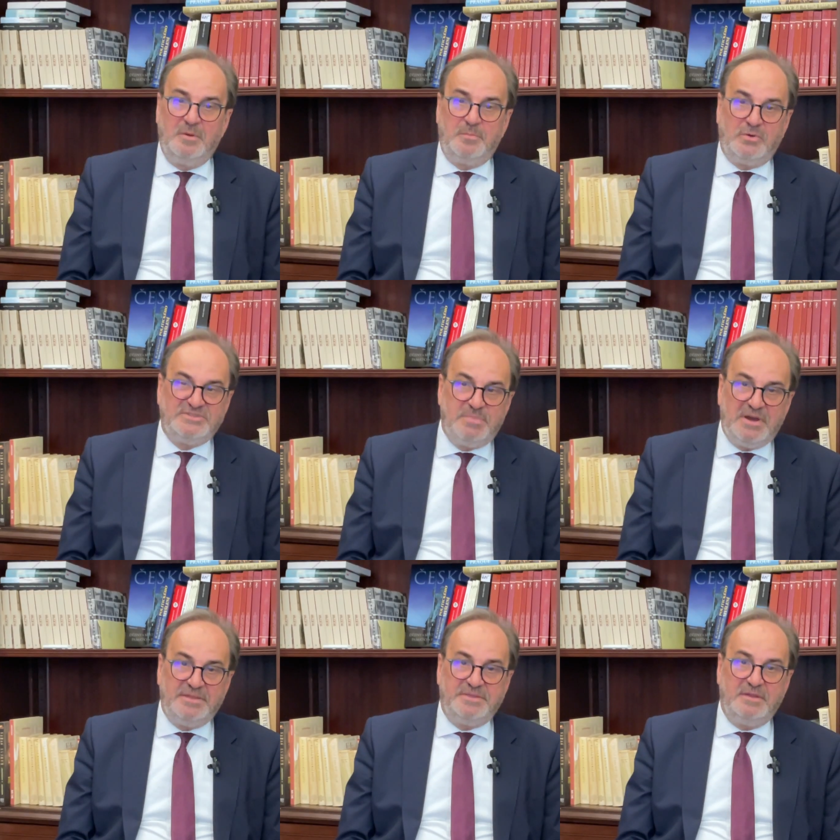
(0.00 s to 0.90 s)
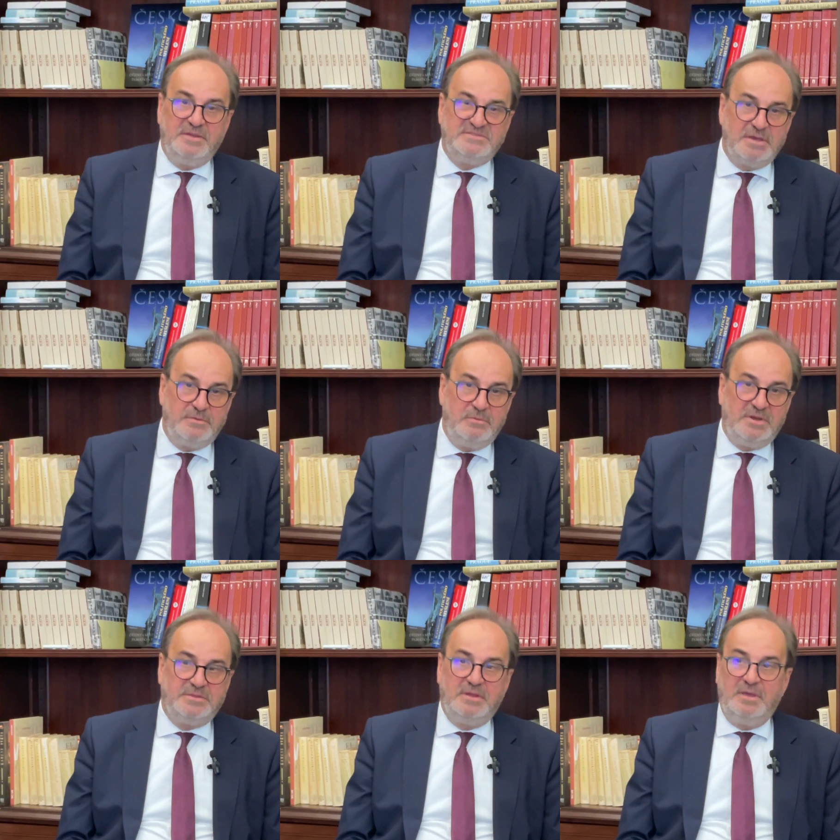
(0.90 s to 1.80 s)
prosperity, the
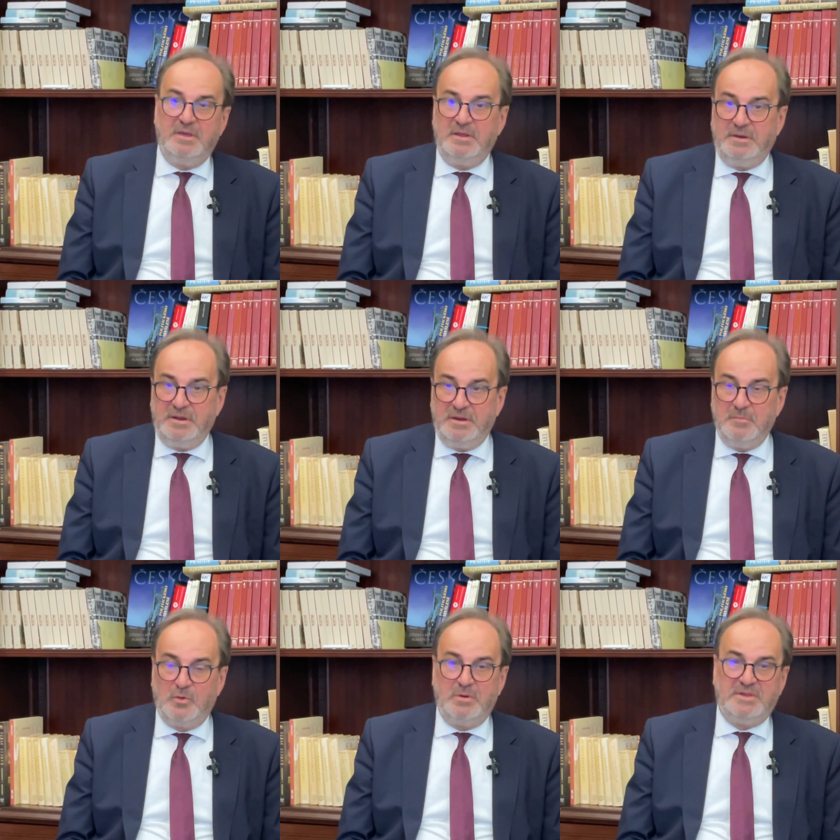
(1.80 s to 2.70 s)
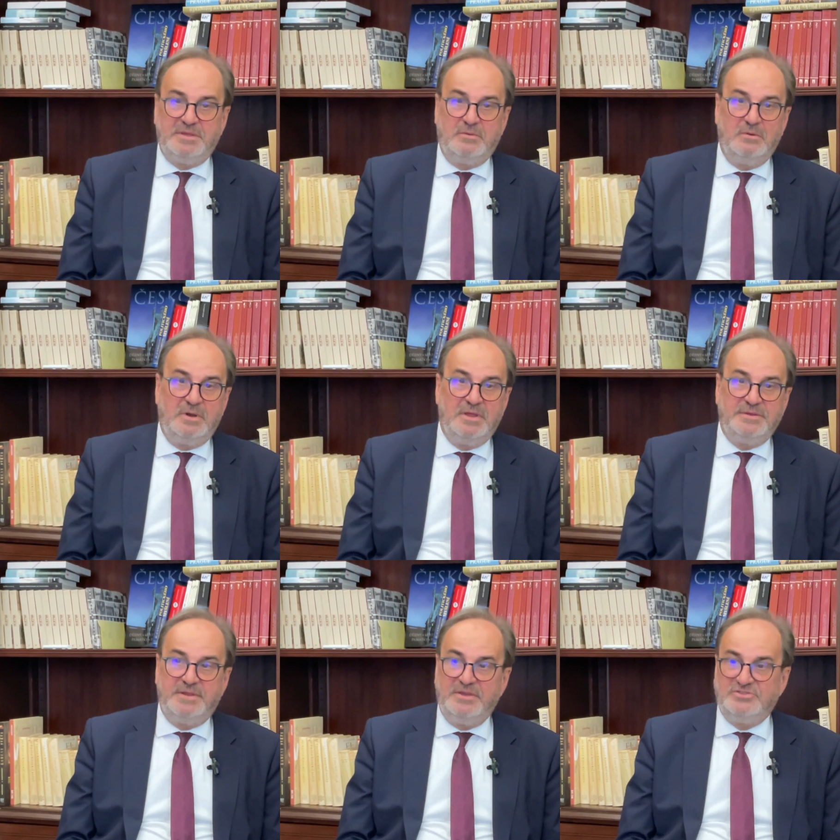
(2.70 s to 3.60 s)
security, the democratic
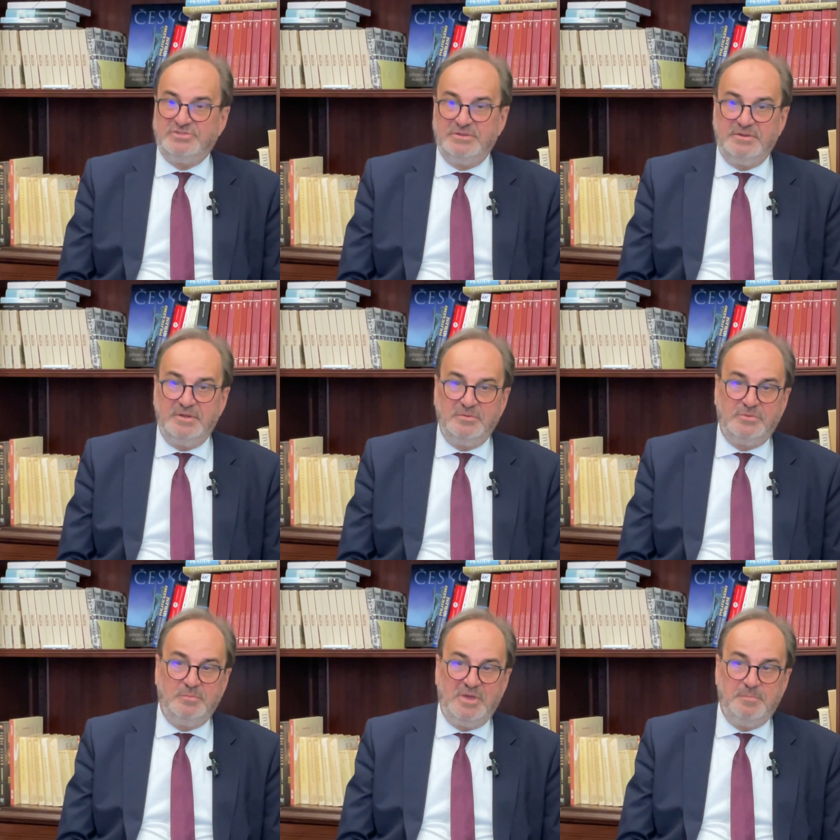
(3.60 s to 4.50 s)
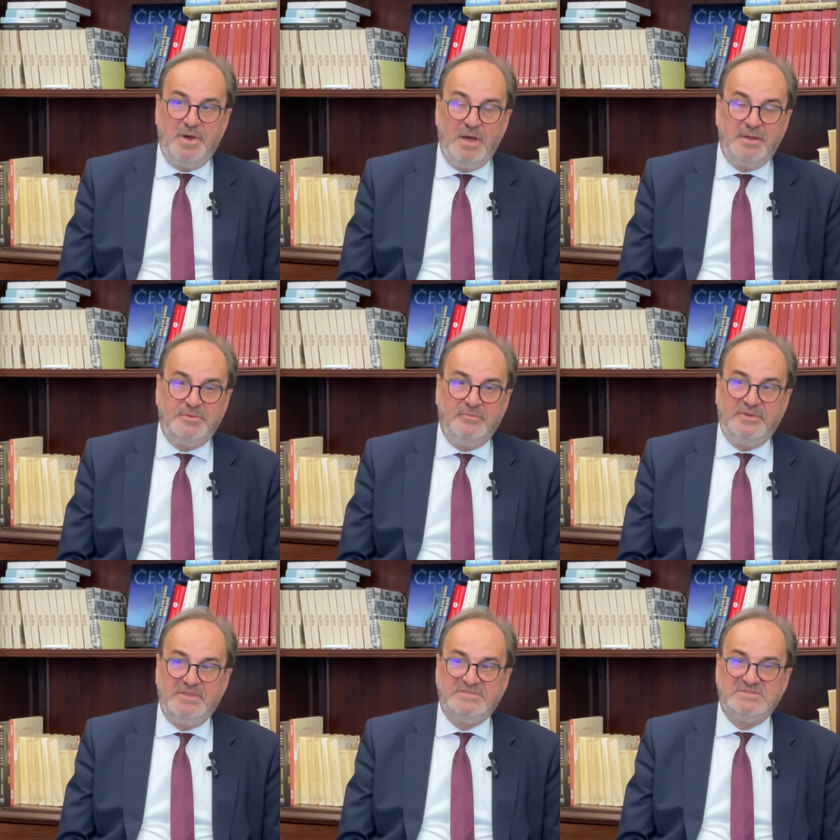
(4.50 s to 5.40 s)
orientation, to be part of
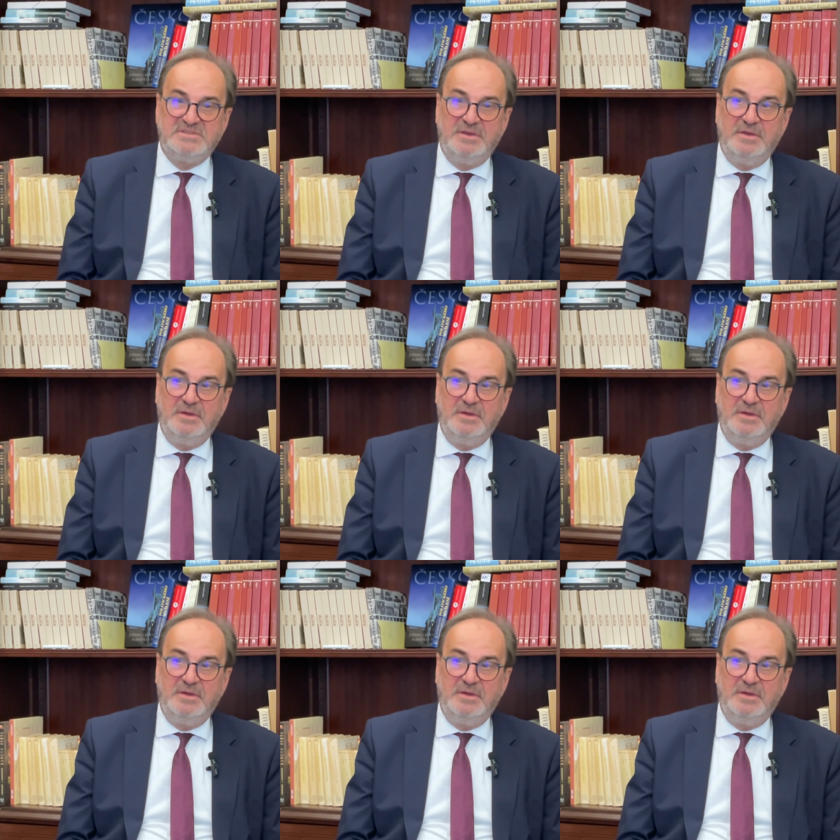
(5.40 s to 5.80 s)
this